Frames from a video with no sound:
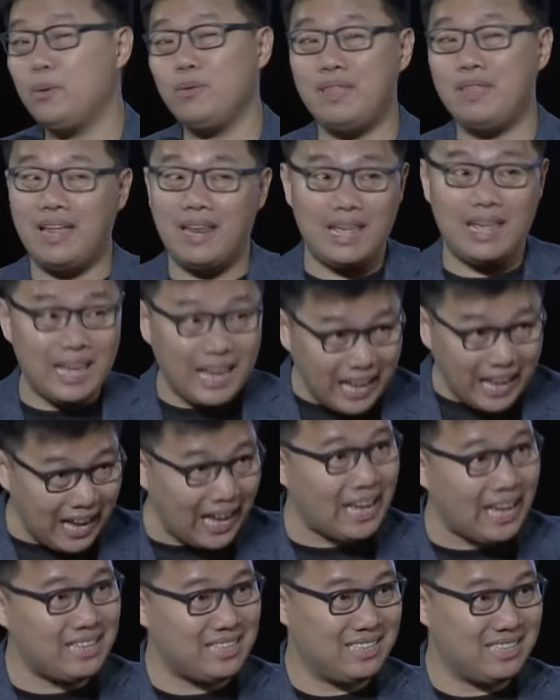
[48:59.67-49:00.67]
that
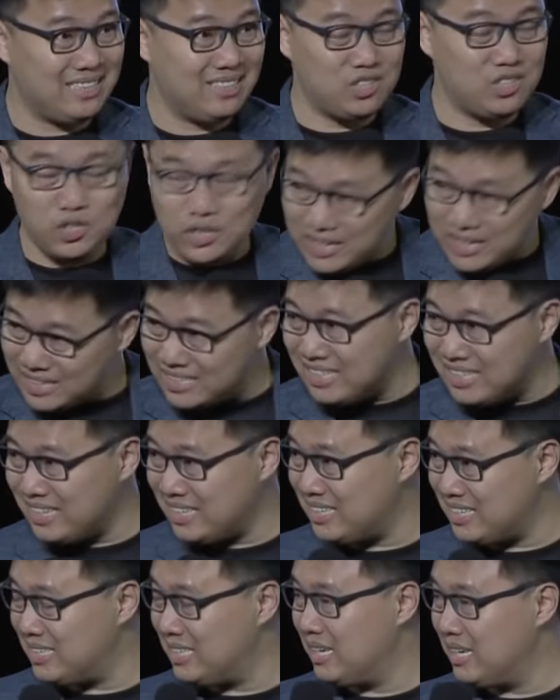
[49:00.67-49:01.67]
hate
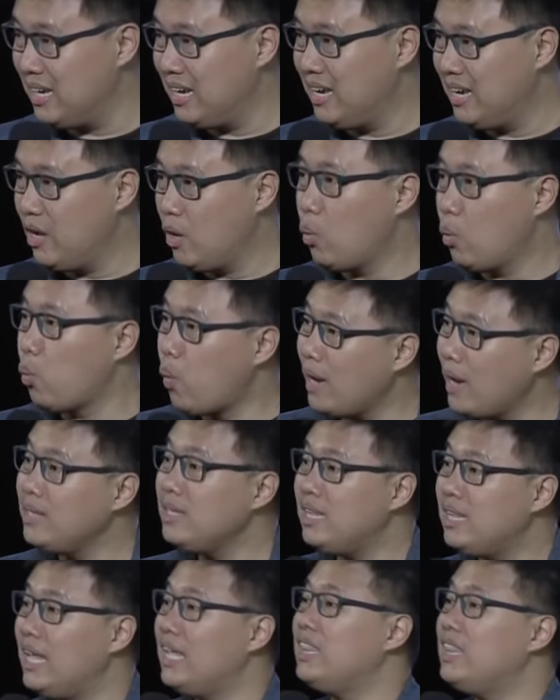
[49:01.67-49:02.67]
Jesus.
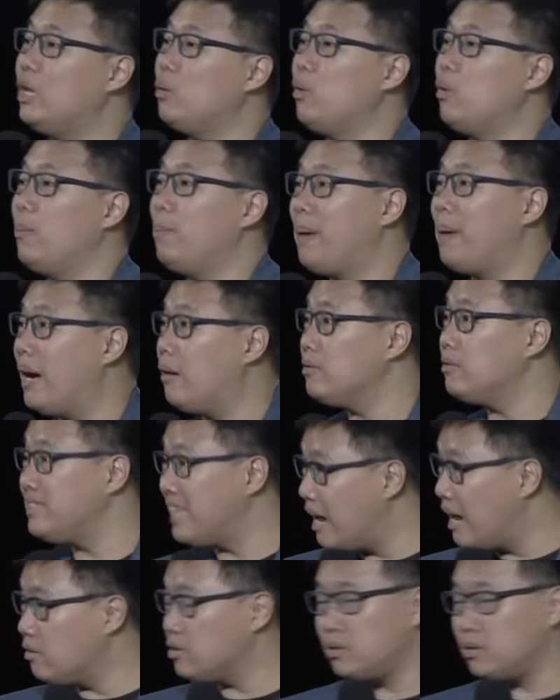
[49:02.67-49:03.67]
One day they will bow
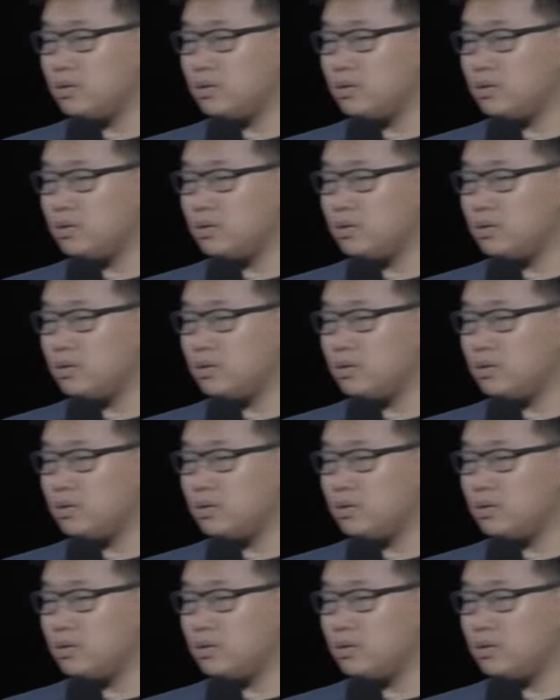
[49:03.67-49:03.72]
down to